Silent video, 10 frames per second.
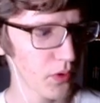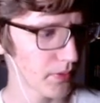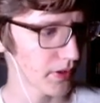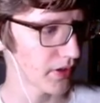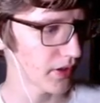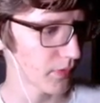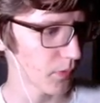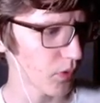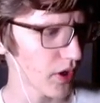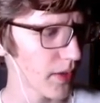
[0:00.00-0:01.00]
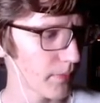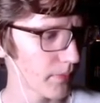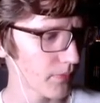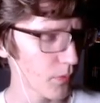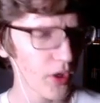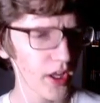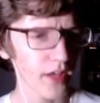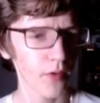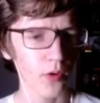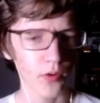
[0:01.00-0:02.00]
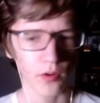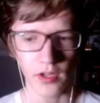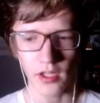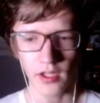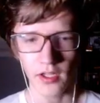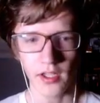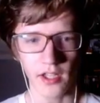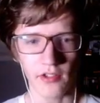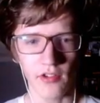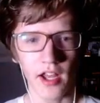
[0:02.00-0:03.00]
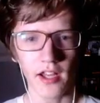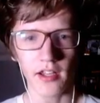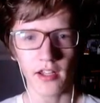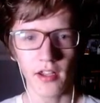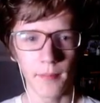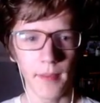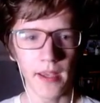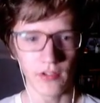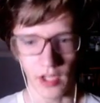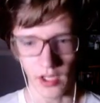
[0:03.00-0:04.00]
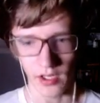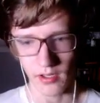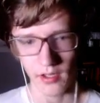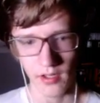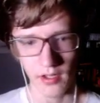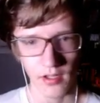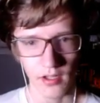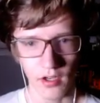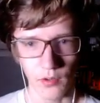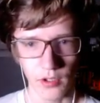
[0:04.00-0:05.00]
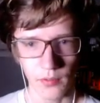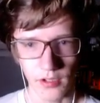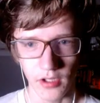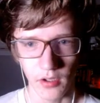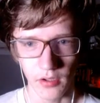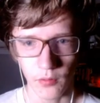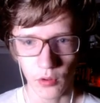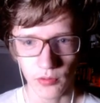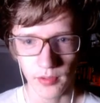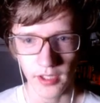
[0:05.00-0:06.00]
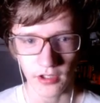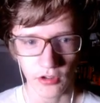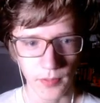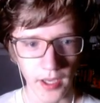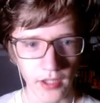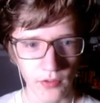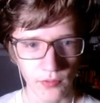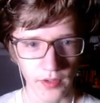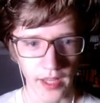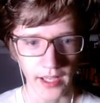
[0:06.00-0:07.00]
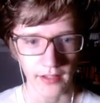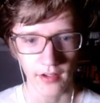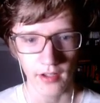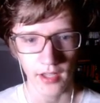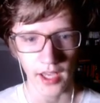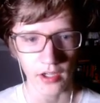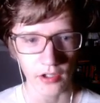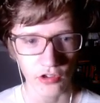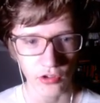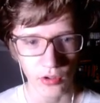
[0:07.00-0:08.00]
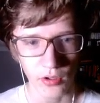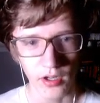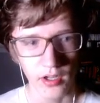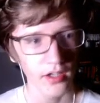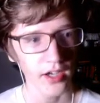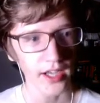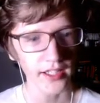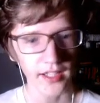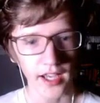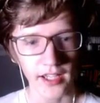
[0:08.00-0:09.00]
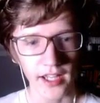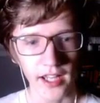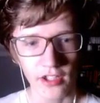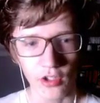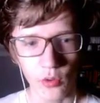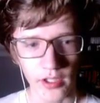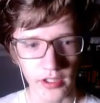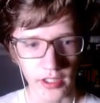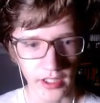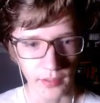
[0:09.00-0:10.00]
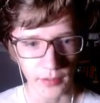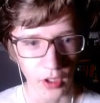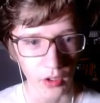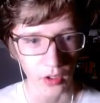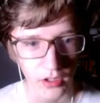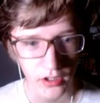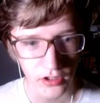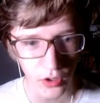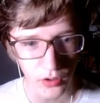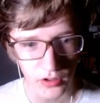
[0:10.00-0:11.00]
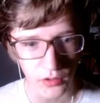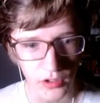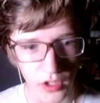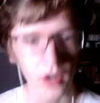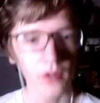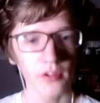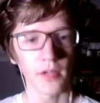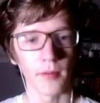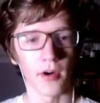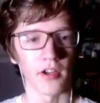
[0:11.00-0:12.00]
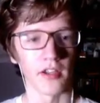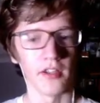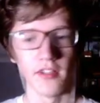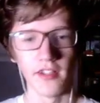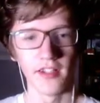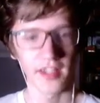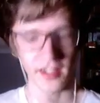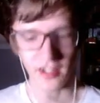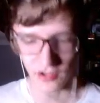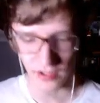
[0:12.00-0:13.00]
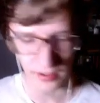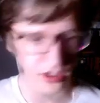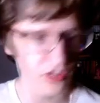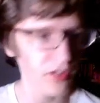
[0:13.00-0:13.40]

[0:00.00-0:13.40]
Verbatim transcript: but uh, from what I'm from what I've heard, it's not amazing. Oh, here we go. And of course, we need a space for that. Hang on, sir. I can I can end it quickly. Here we go. Go, go, go. Oh, come on. It doesn't let, it doesn't